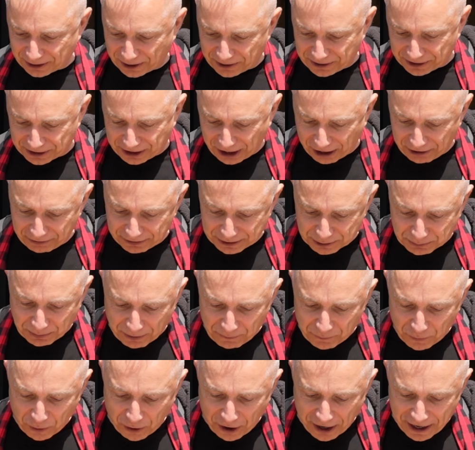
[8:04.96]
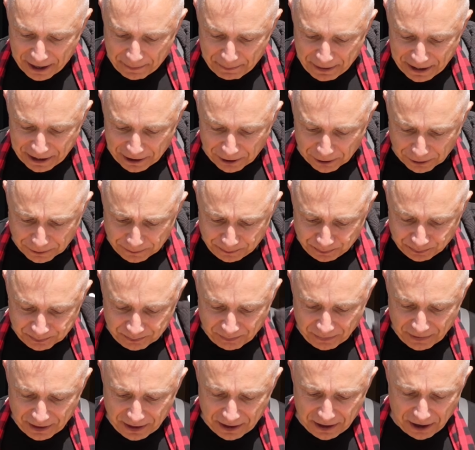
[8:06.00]
I'm going to go with this one right in the middle.
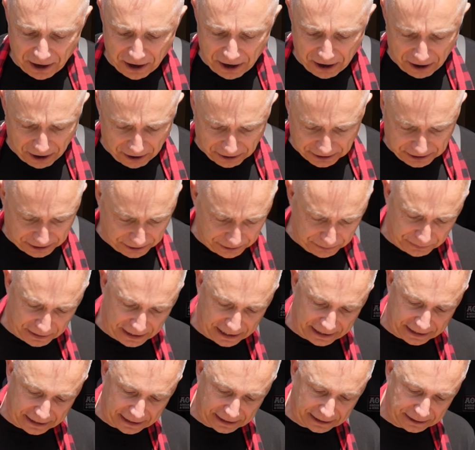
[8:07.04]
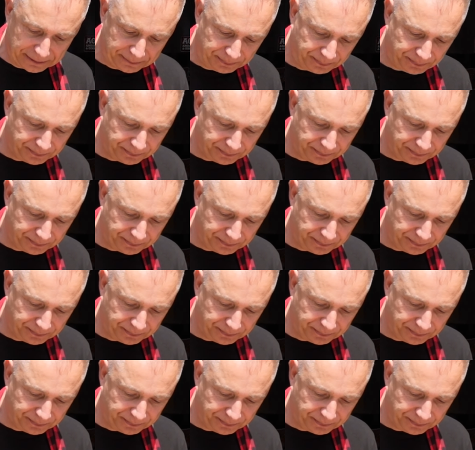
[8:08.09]
Are you ready?